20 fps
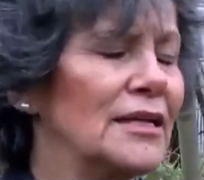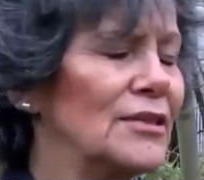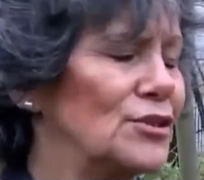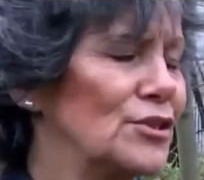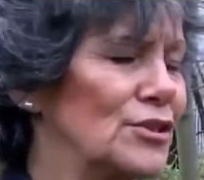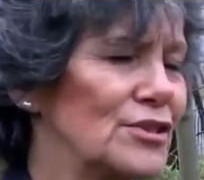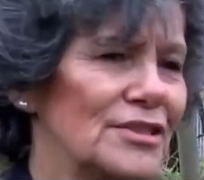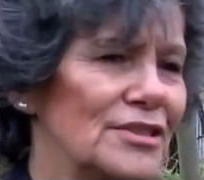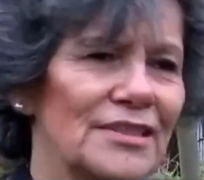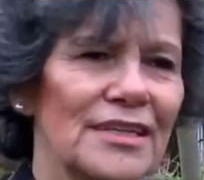
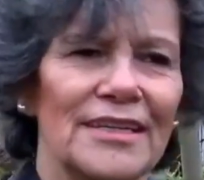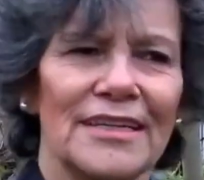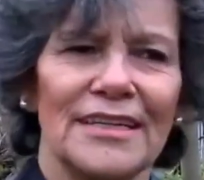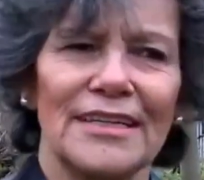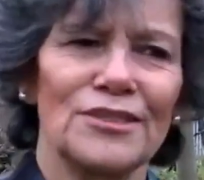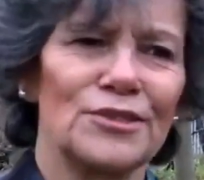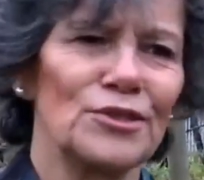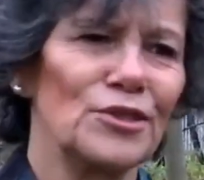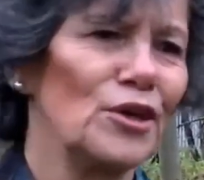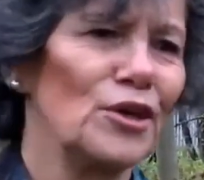ending.
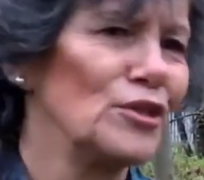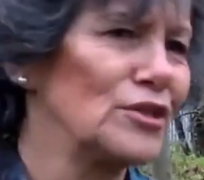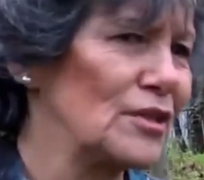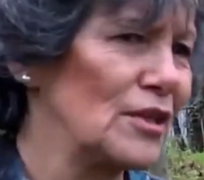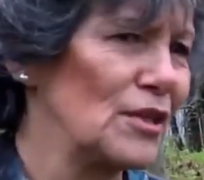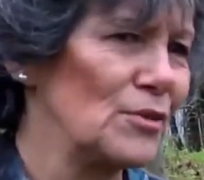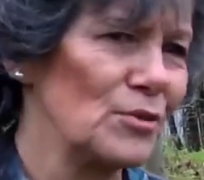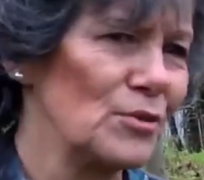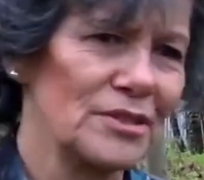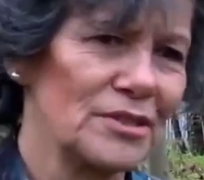This
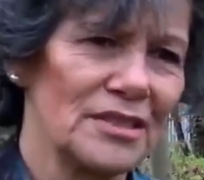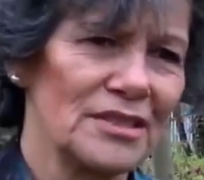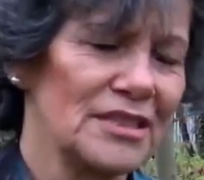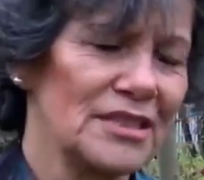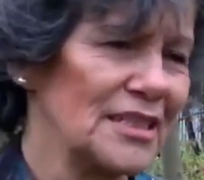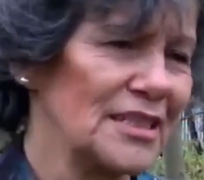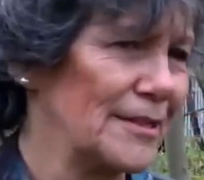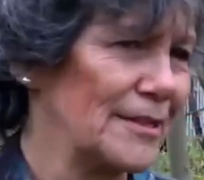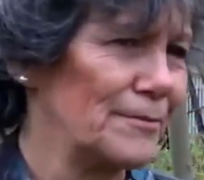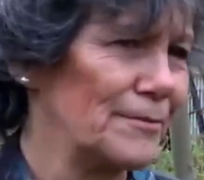story would
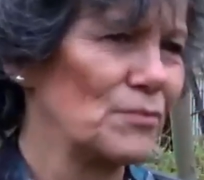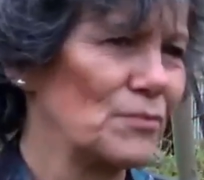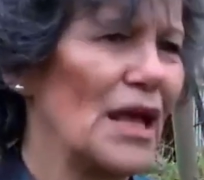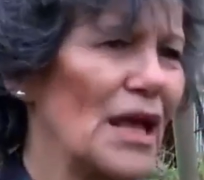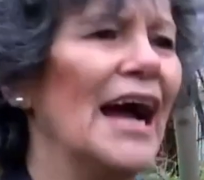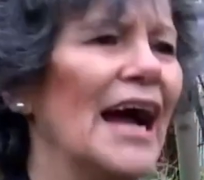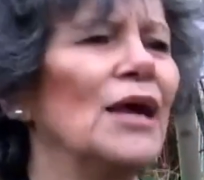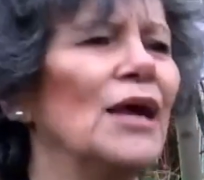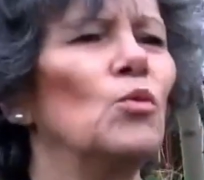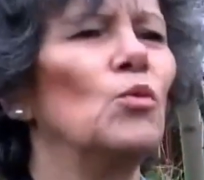make a great
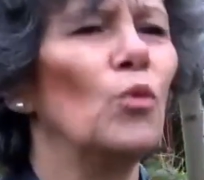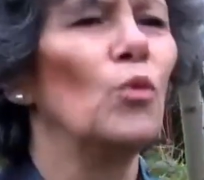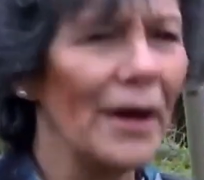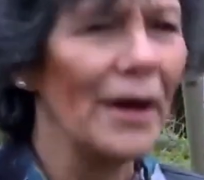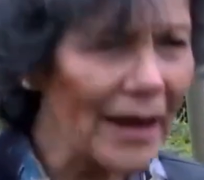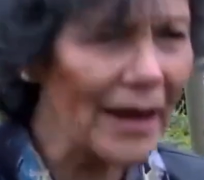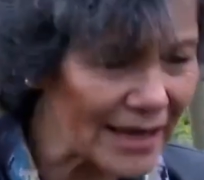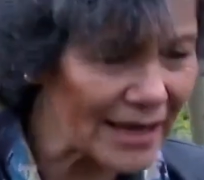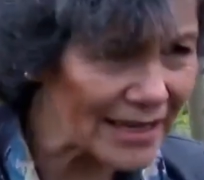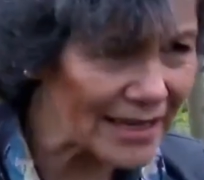TV
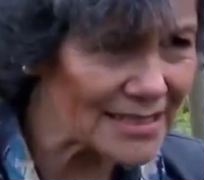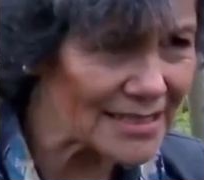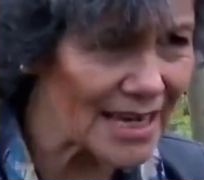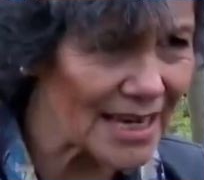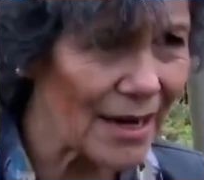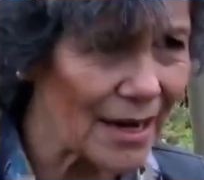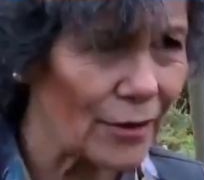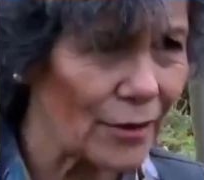series, wouldn't it?